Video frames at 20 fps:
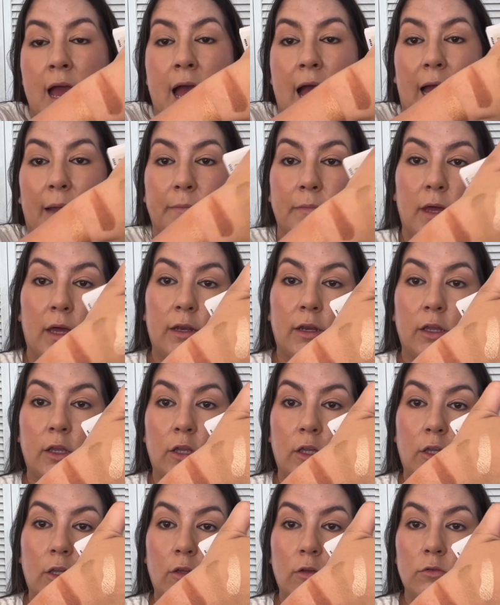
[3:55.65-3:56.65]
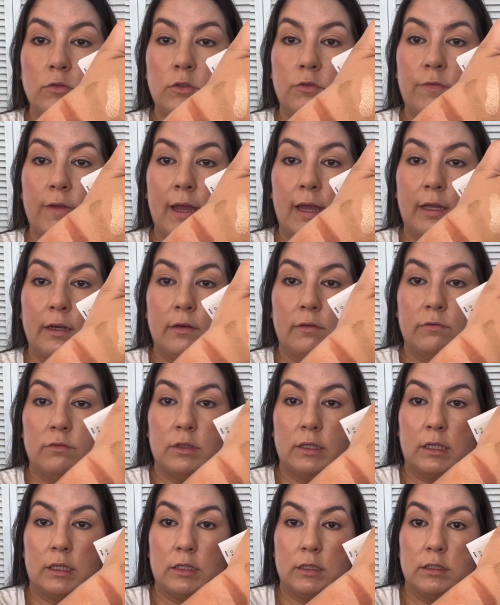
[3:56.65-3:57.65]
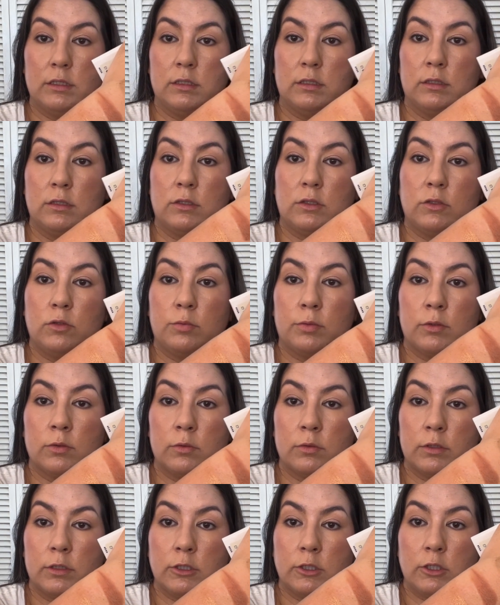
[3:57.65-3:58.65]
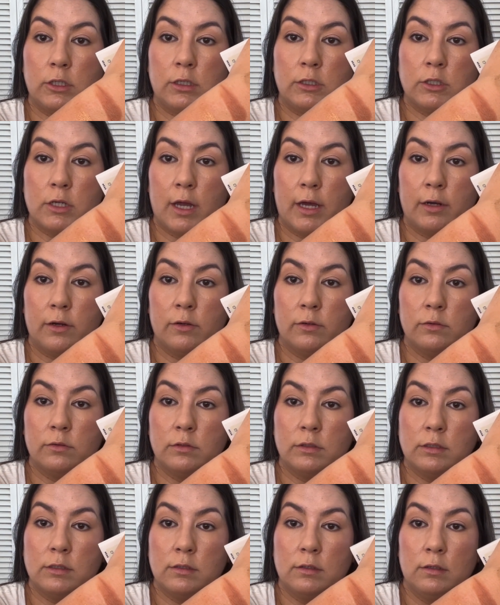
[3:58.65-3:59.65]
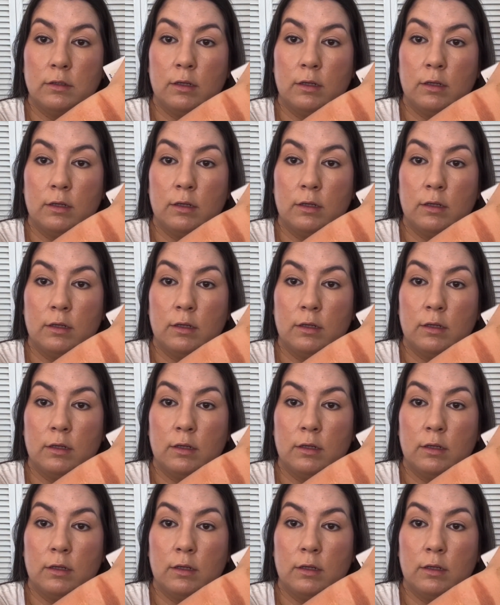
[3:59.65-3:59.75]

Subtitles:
I'm not a huge fan of like super orangey shadows,